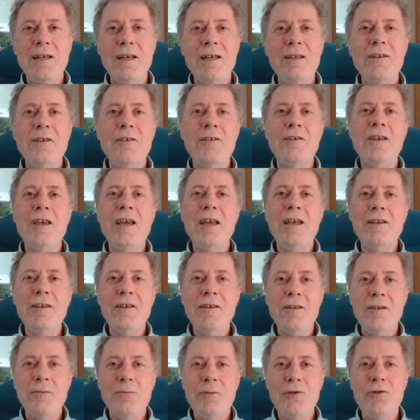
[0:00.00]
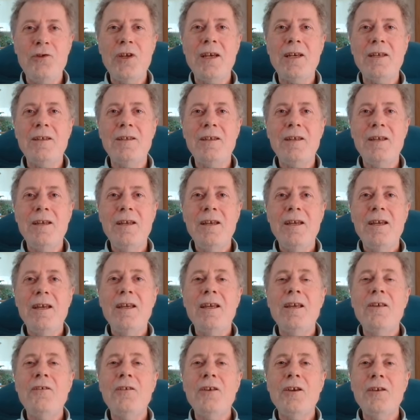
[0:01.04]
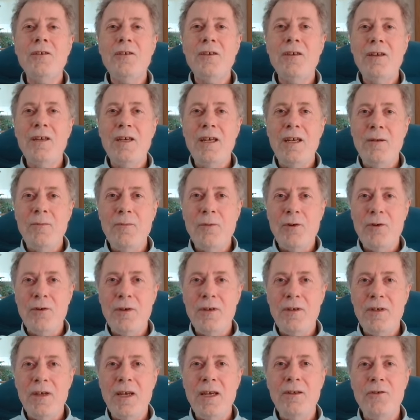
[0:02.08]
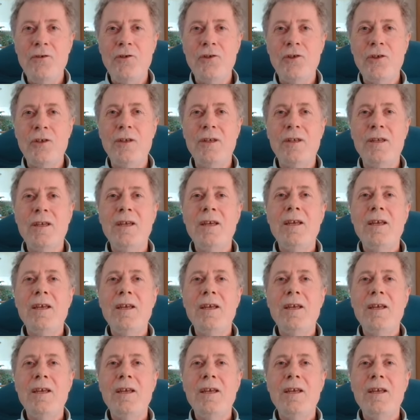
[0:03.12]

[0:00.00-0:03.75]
understand that the projector is going to need more attention.